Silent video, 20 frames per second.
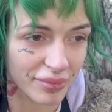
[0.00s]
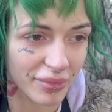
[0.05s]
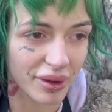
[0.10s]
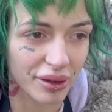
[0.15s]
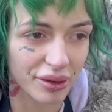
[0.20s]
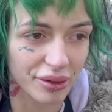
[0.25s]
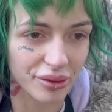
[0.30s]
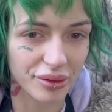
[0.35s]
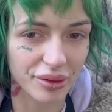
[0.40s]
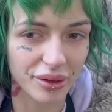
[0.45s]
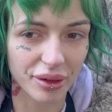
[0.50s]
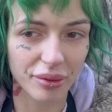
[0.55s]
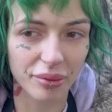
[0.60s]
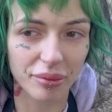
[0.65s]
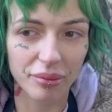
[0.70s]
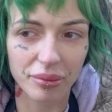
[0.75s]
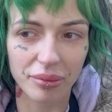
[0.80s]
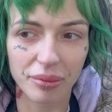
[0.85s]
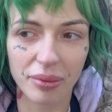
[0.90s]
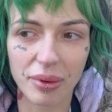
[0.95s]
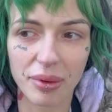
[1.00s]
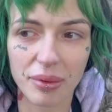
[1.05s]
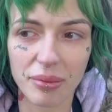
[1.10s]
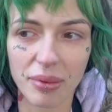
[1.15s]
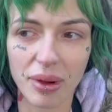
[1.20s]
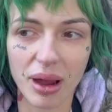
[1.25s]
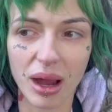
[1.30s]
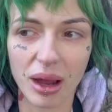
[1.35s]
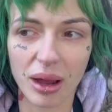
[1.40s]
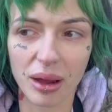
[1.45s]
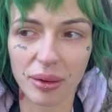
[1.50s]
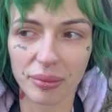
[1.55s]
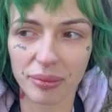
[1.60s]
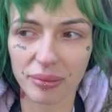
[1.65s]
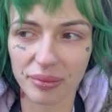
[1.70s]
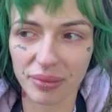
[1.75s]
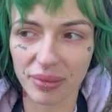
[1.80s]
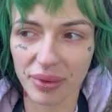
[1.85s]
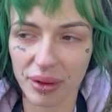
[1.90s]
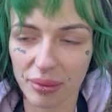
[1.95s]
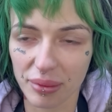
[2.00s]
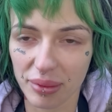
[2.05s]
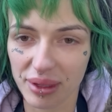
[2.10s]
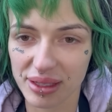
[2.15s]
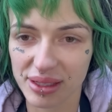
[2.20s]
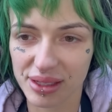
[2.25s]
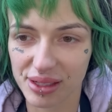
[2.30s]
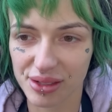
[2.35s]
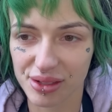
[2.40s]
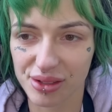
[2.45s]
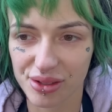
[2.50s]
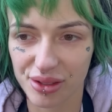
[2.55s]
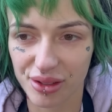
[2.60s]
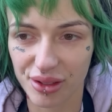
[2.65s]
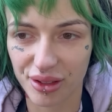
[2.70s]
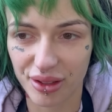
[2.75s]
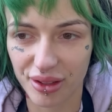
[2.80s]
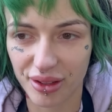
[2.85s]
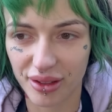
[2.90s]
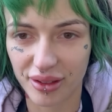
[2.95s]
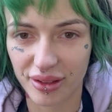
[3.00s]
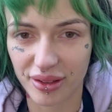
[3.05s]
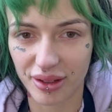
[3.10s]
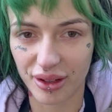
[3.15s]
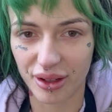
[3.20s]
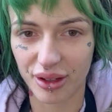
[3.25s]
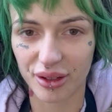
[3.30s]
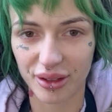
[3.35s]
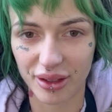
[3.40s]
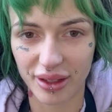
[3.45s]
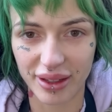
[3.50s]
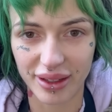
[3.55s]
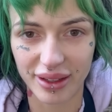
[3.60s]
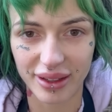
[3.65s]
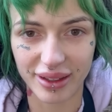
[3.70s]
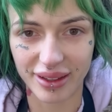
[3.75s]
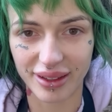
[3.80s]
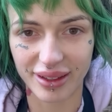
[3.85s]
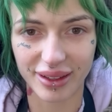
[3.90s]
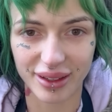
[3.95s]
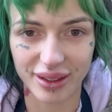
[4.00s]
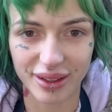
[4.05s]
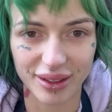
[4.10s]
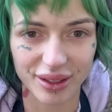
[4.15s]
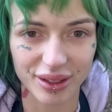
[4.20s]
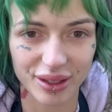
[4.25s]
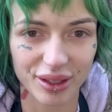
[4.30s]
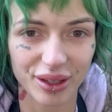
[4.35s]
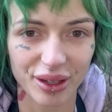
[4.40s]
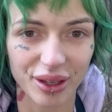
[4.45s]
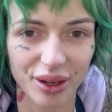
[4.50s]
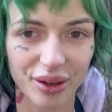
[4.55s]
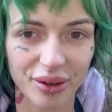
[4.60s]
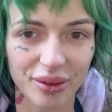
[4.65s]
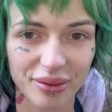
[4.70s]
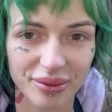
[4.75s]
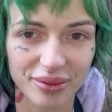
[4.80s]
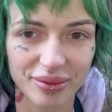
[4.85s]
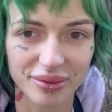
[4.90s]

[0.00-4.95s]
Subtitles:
I don't know. My mom and my sister are like, you know.